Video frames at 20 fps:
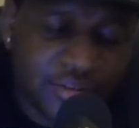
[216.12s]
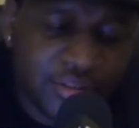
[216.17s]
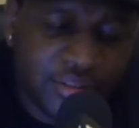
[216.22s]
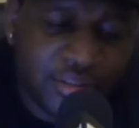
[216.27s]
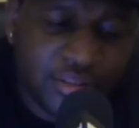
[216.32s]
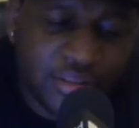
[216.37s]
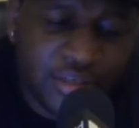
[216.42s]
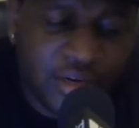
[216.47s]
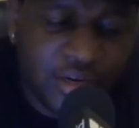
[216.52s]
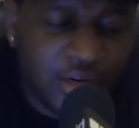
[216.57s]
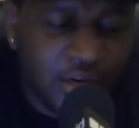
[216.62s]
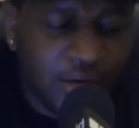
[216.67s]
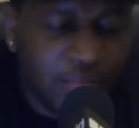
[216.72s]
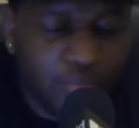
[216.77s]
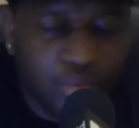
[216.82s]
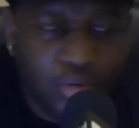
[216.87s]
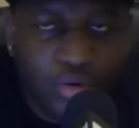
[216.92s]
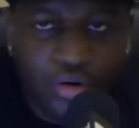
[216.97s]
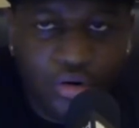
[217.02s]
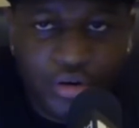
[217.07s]
to uh,
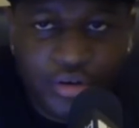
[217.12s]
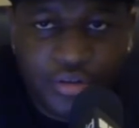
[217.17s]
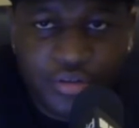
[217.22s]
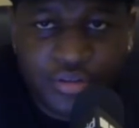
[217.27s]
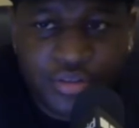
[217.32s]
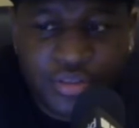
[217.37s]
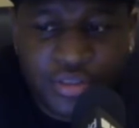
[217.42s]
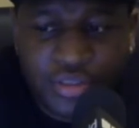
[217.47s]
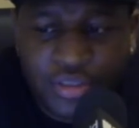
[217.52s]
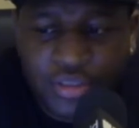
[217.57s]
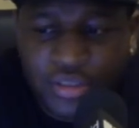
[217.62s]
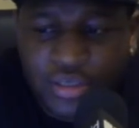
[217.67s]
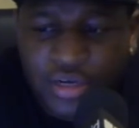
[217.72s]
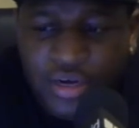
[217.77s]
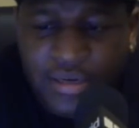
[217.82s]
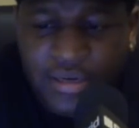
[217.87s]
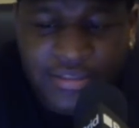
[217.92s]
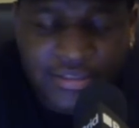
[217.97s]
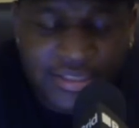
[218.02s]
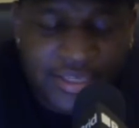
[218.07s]
Born,
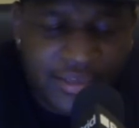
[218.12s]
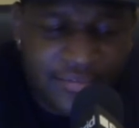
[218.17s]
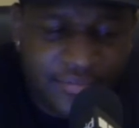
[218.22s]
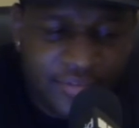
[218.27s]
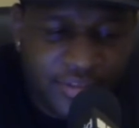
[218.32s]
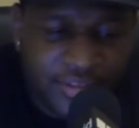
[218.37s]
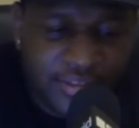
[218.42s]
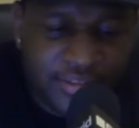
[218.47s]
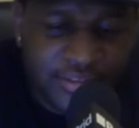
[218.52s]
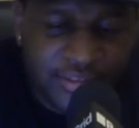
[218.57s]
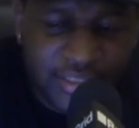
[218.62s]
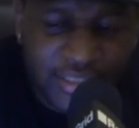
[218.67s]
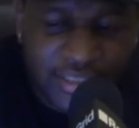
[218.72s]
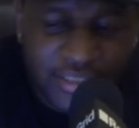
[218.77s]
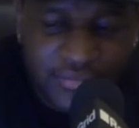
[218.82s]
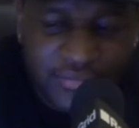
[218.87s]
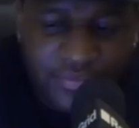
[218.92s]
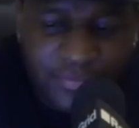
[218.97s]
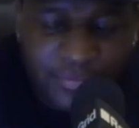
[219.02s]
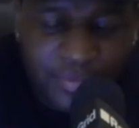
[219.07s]
Octavia,
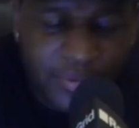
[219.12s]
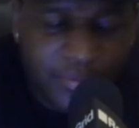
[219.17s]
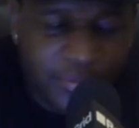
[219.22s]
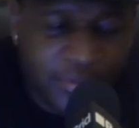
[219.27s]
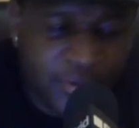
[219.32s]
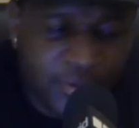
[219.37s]
Steve, people